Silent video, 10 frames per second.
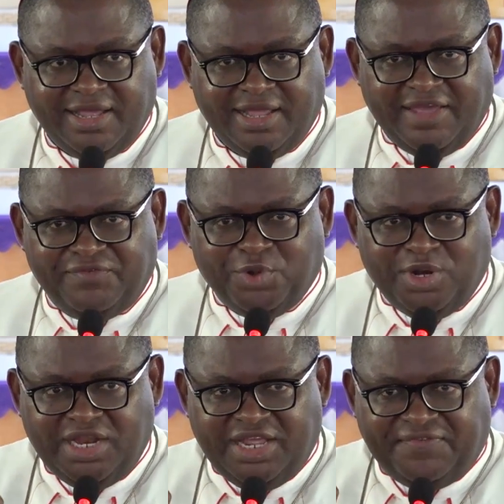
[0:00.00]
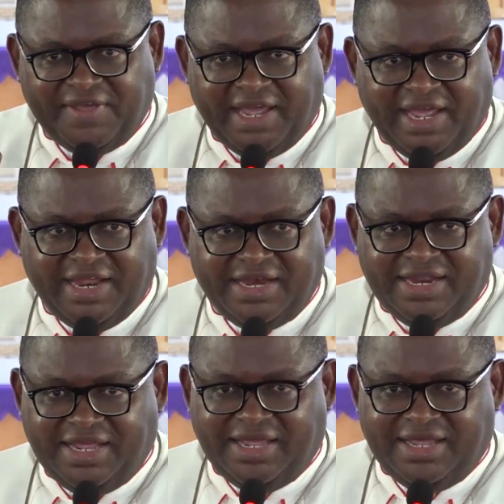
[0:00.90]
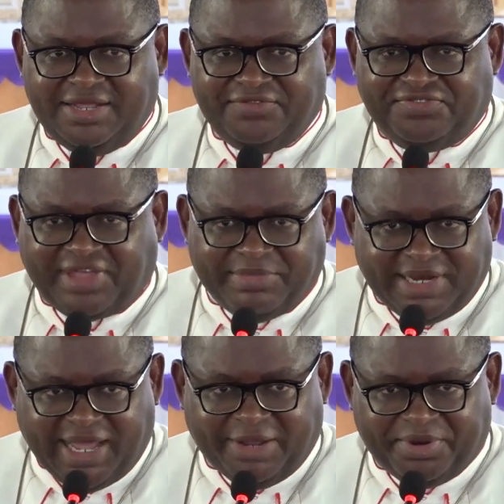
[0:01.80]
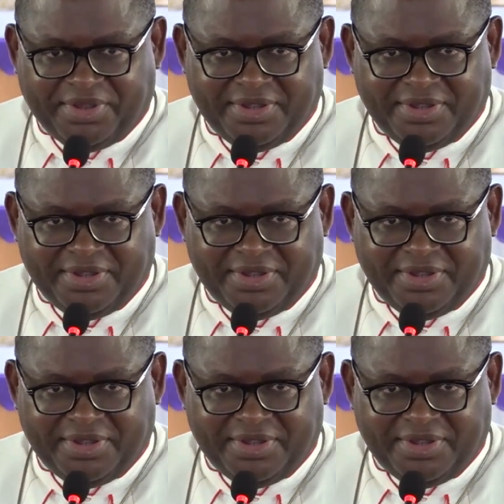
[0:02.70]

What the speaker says: if you leave any seminary,